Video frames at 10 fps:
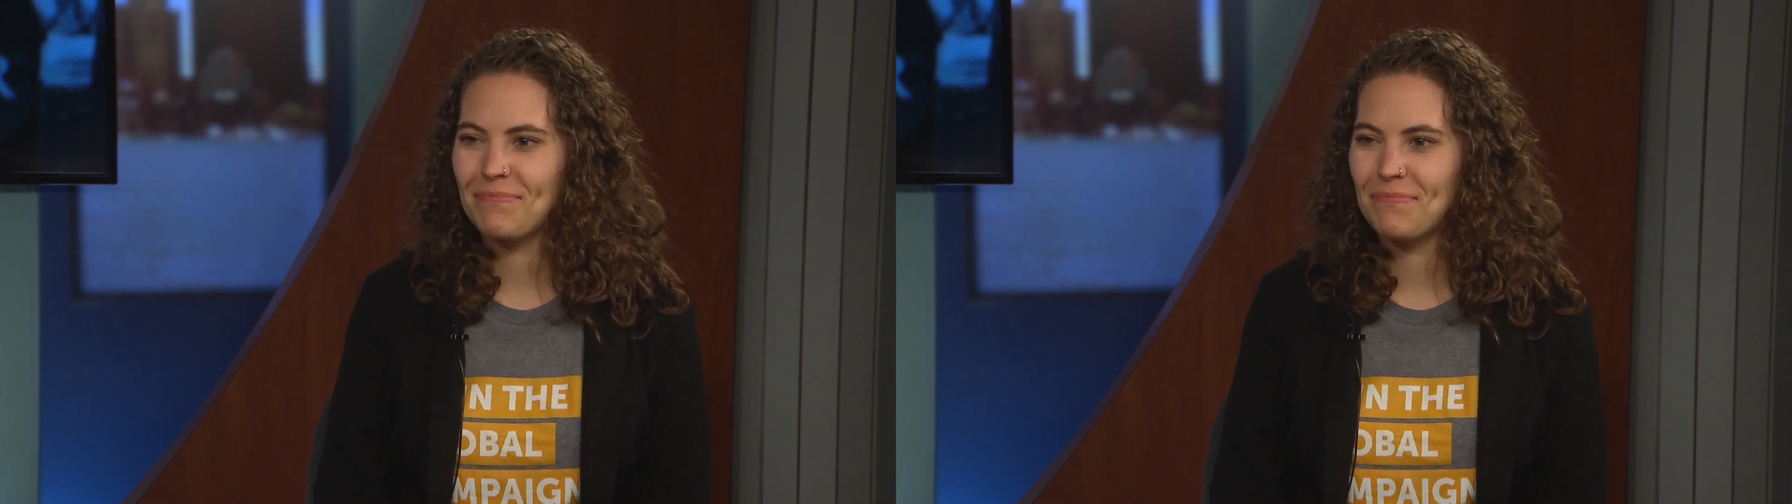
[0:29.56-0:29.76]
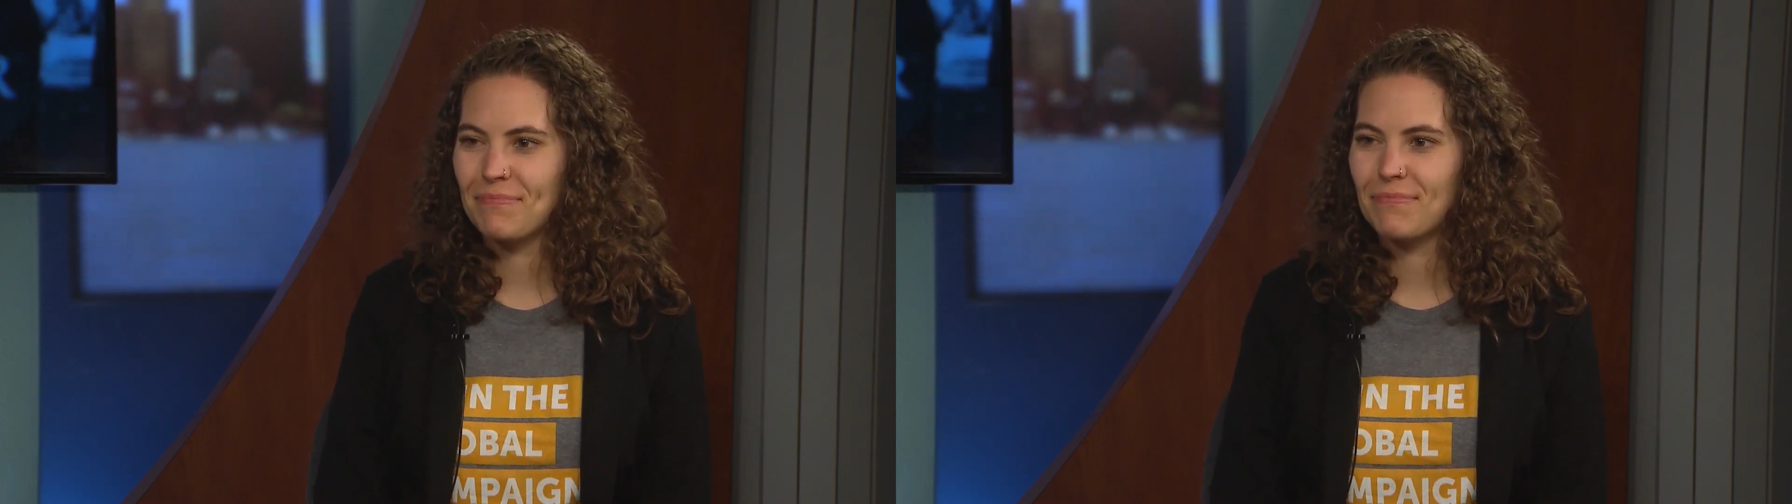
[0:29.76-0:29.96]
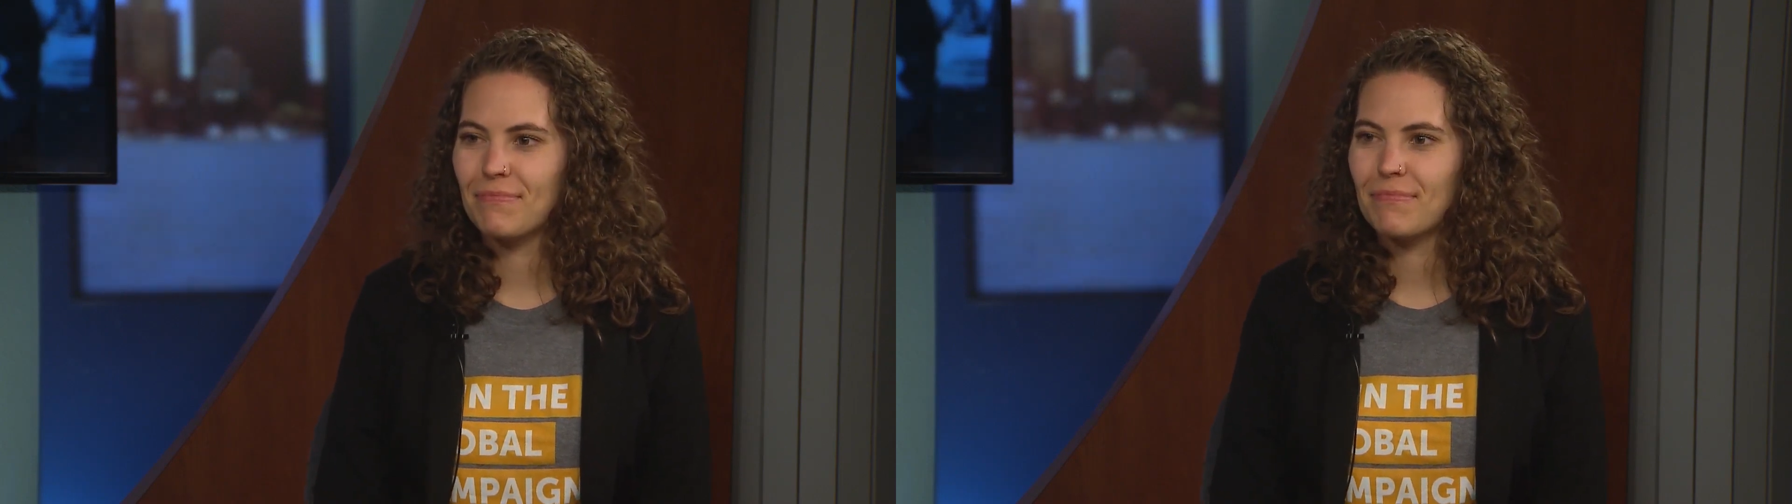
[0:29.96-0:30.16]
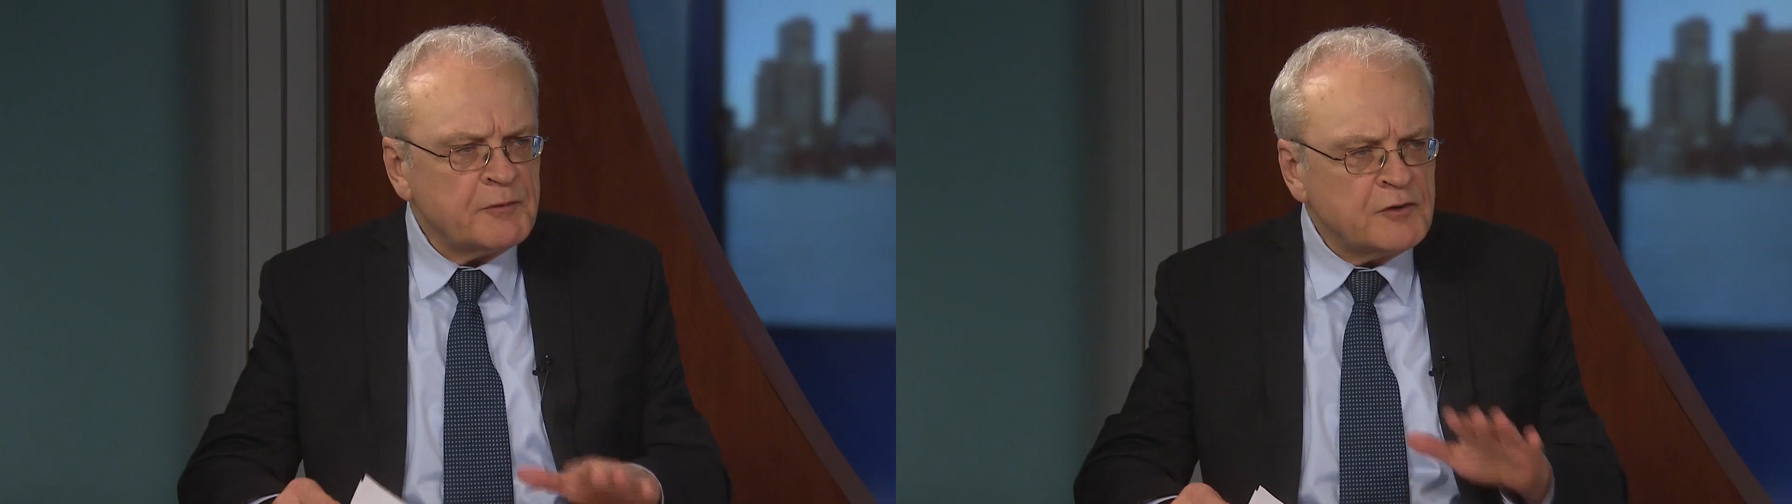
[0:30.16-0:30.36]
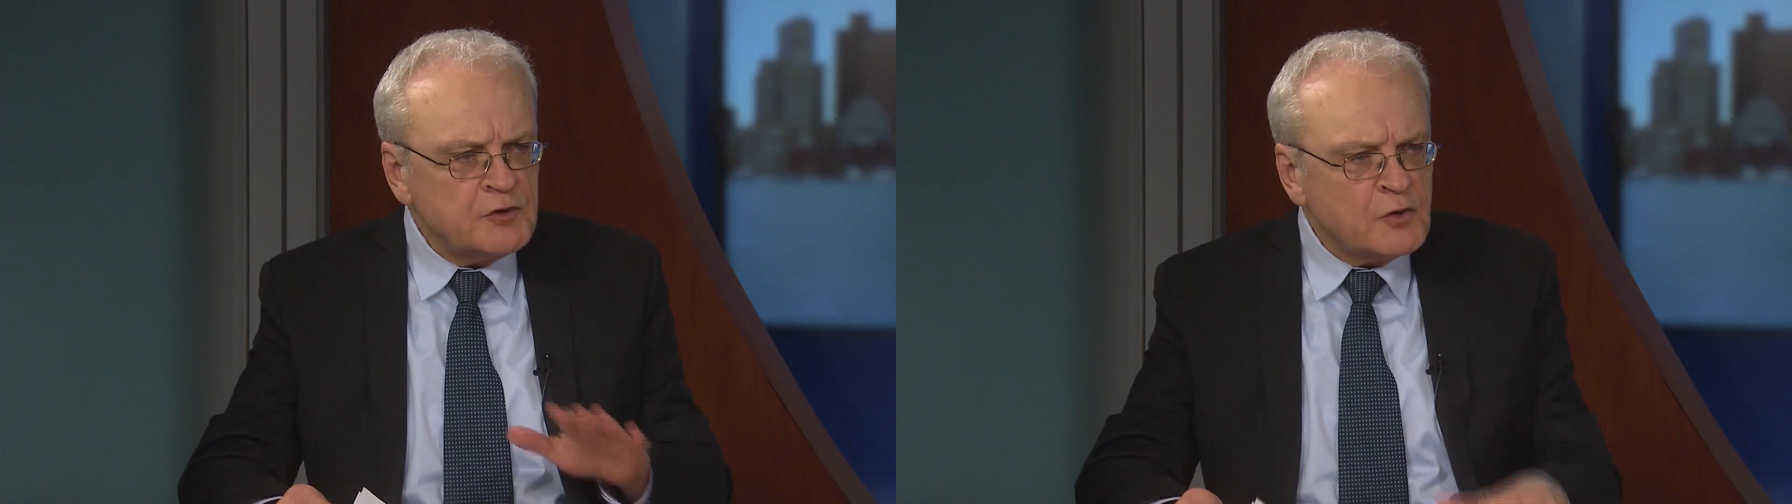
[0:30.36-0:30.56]
First of all, talk
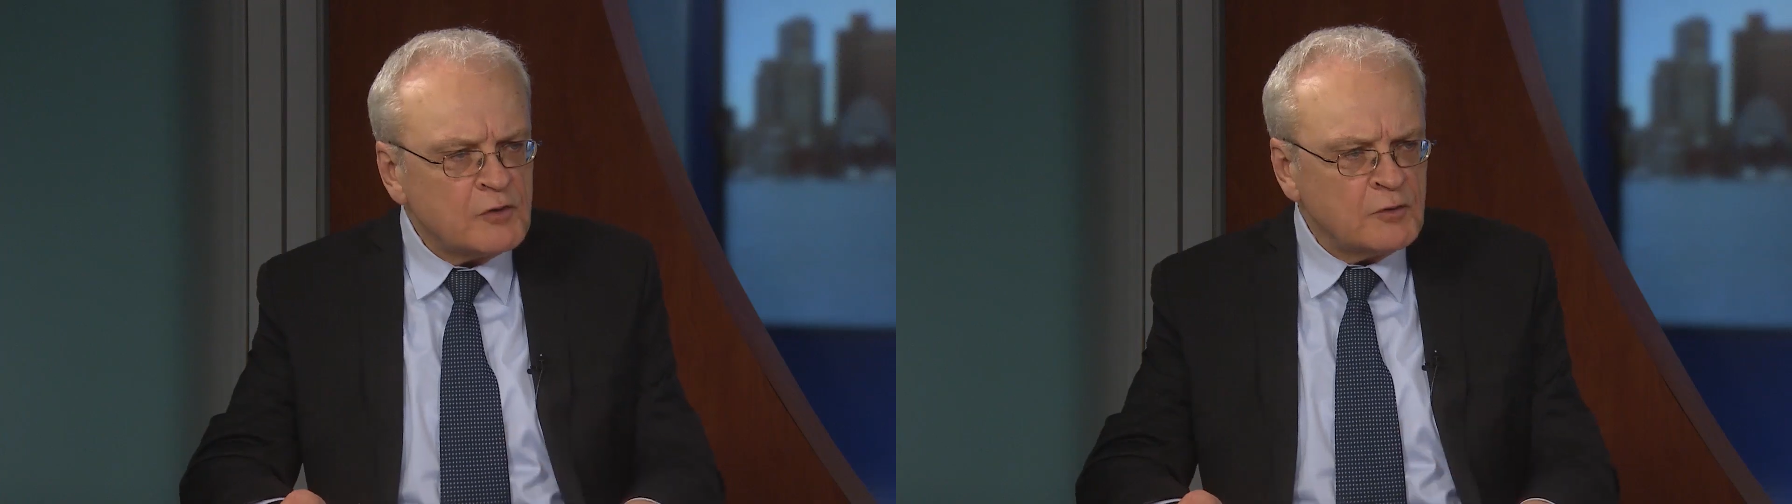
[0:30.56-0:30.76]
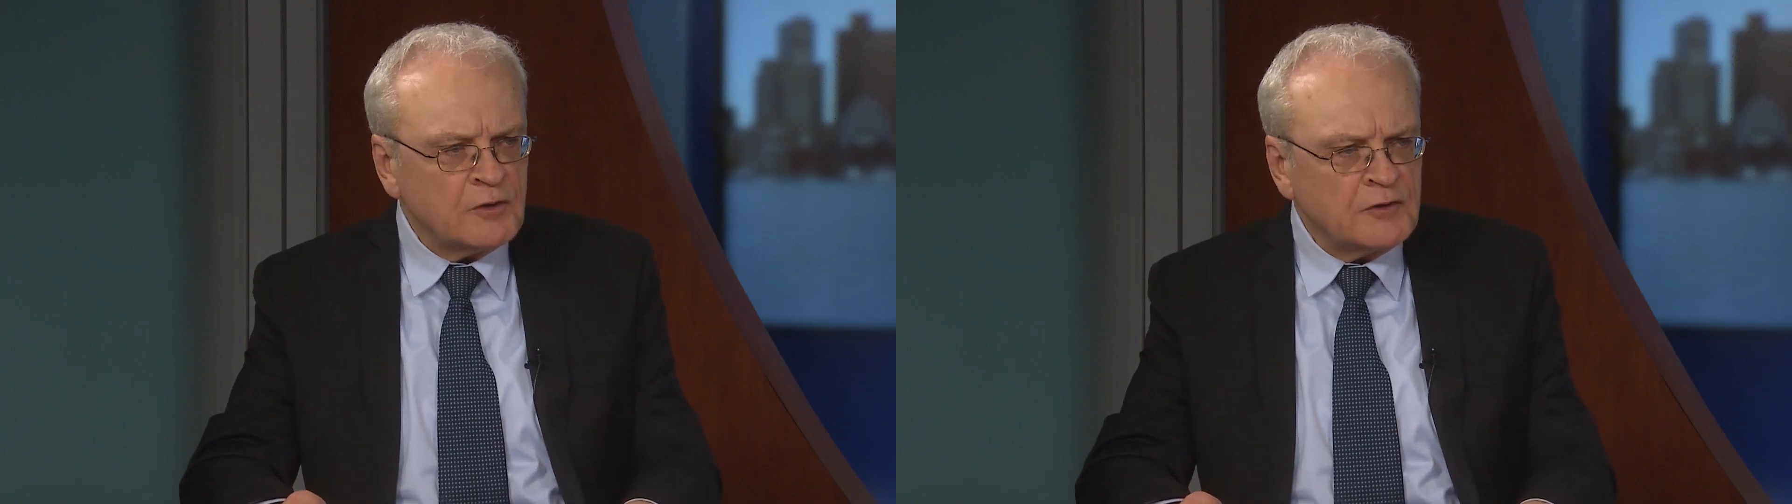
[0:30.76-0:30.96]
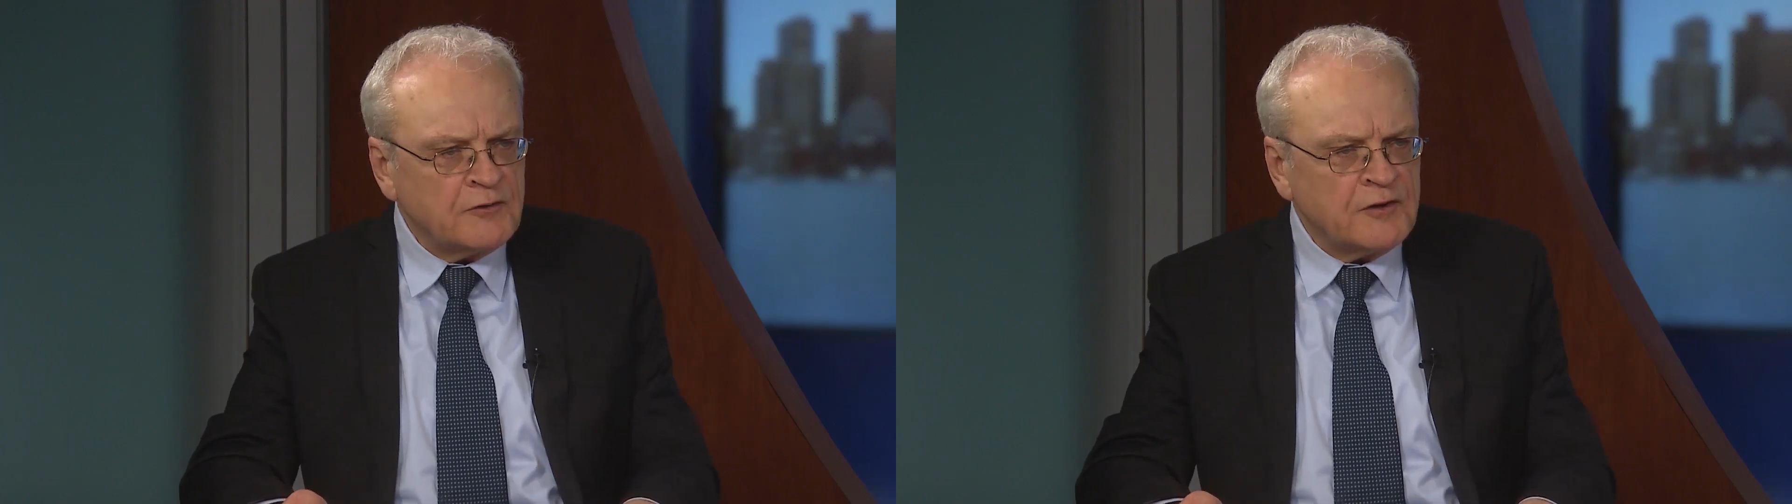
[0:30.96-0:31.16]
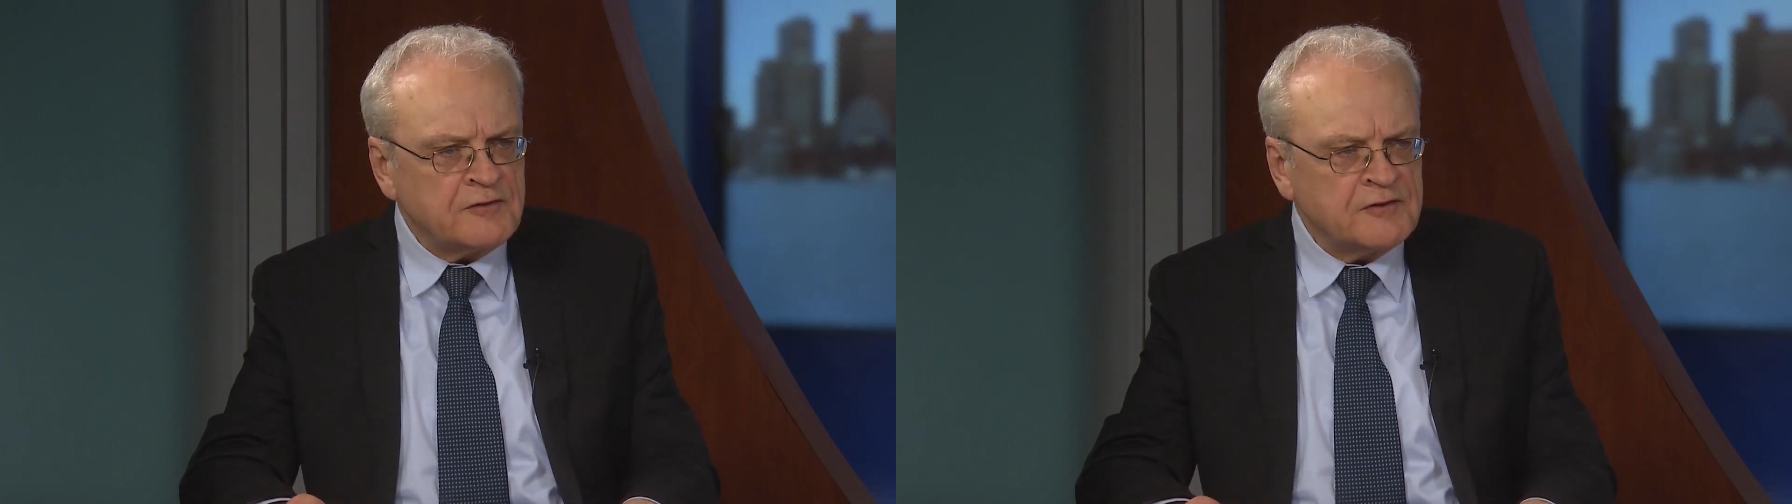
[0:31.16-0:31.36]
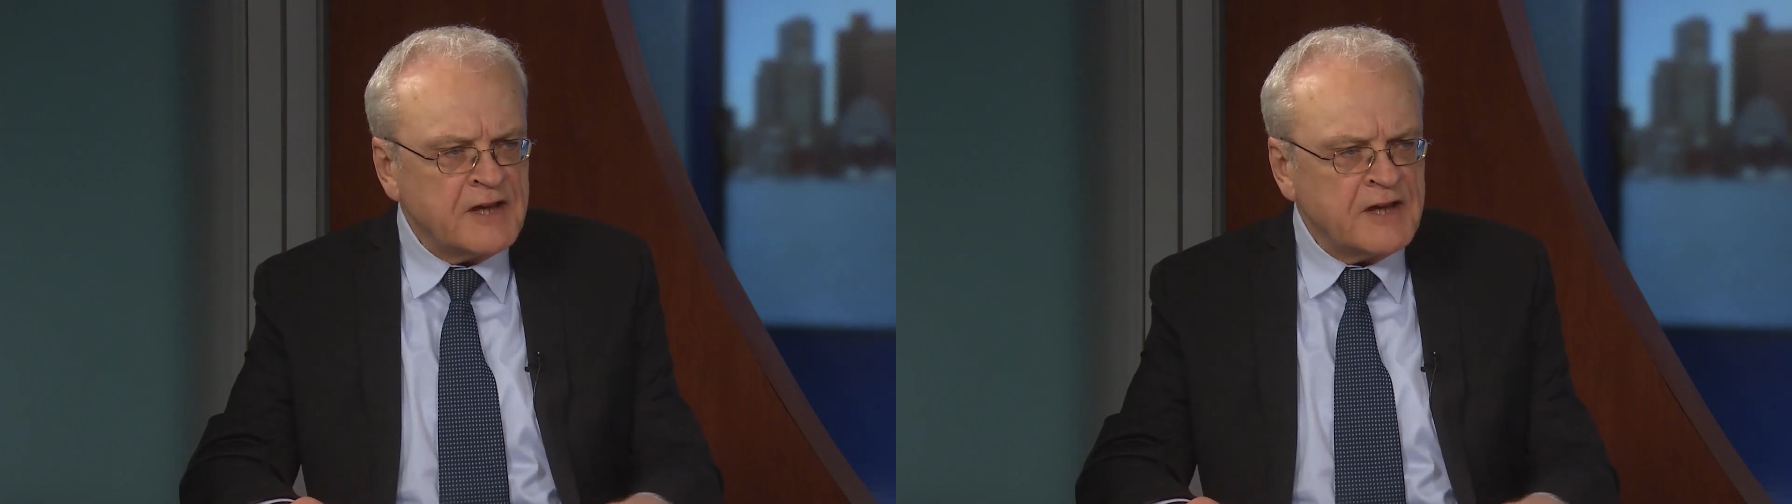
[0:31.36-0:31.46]
about your organization